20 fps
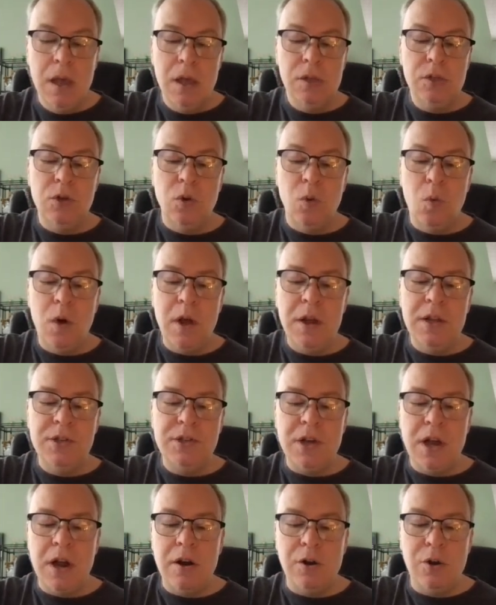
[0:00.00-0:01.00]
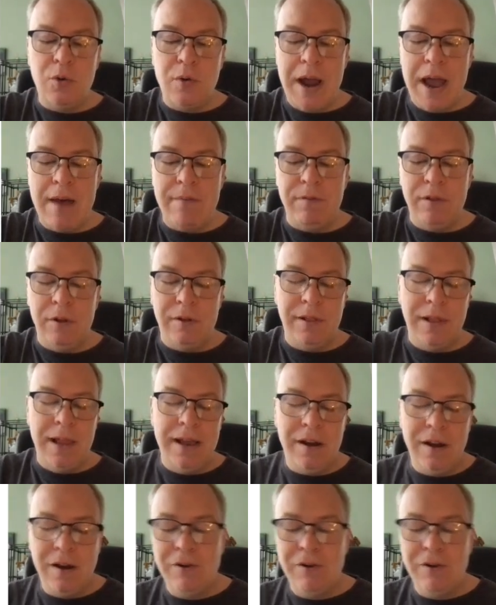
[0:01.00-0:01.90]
So what does our graph look like?